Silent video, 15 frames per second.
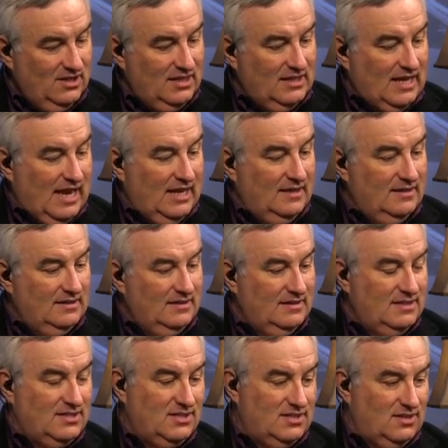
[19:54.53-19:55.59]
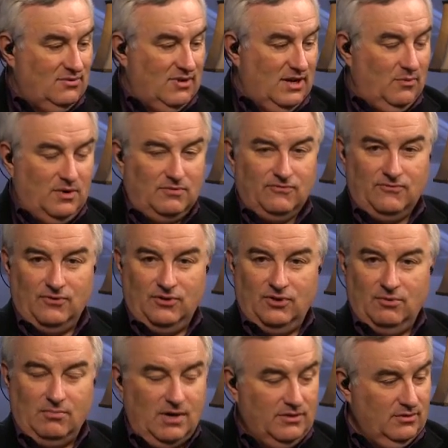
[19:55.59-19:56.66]
Look at that. This is a great one for
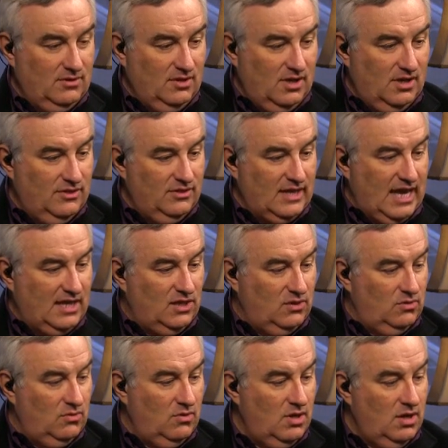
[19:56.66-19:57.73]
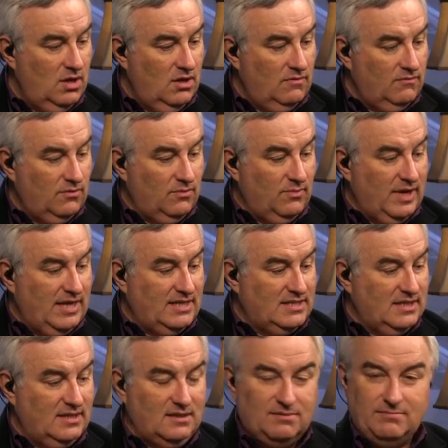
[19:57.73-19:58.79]
your mother-in-law. Thank you for
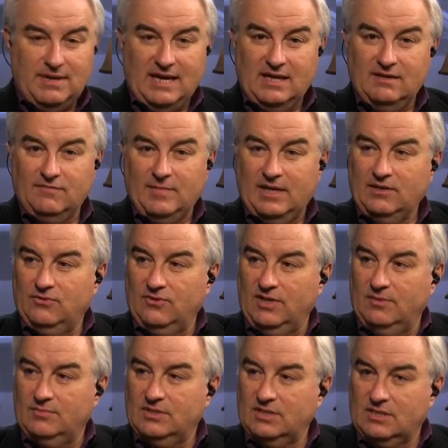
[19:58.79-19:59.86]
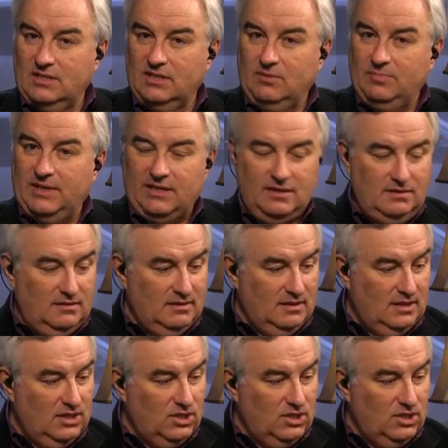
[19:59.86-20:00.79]
raising the man of my dreams. Just a little pendant.